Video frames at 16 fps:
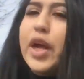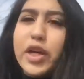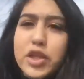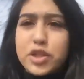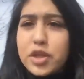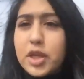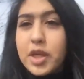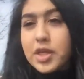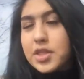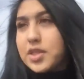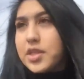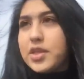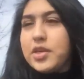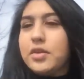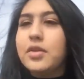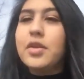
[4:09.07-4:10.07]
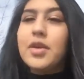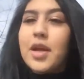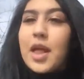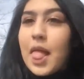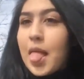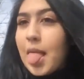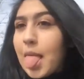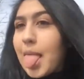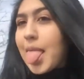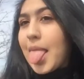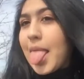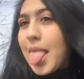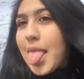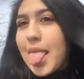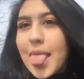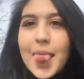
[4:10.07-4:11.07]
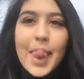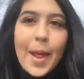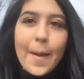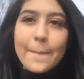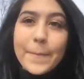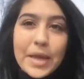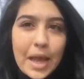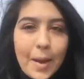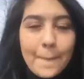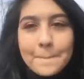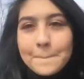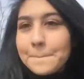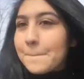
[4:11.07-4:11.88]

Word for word: I'll show you guys later but yeah